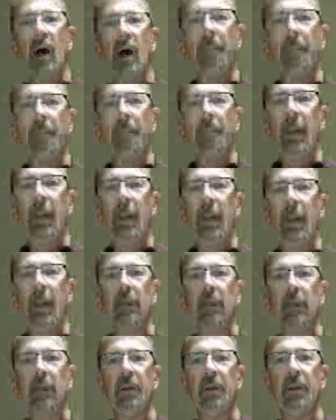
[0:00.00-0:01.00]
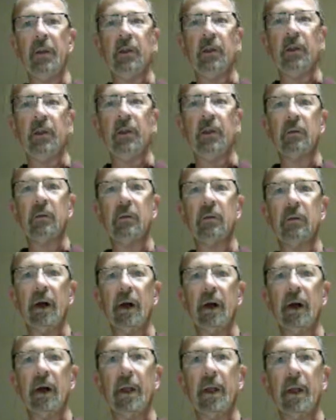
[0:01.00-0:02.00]
pay is going to be
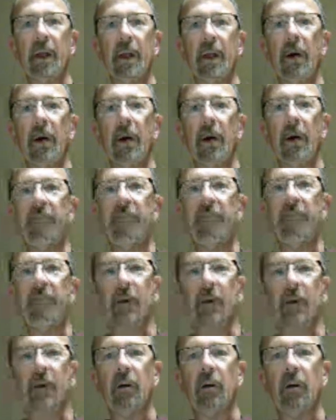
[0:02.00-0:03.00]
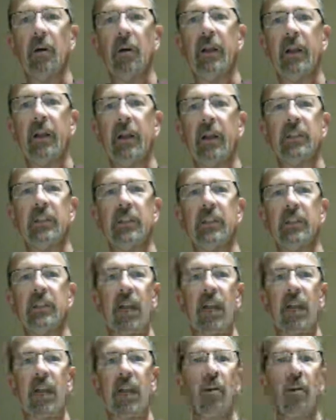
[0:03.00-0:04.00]
paid by all females. So I click
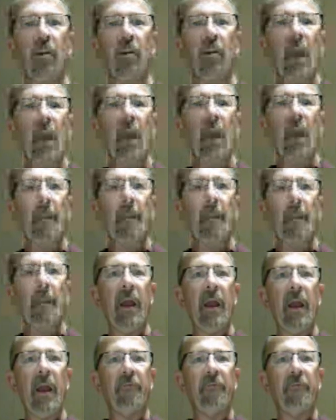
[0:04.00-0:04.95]
gender. I'm going to have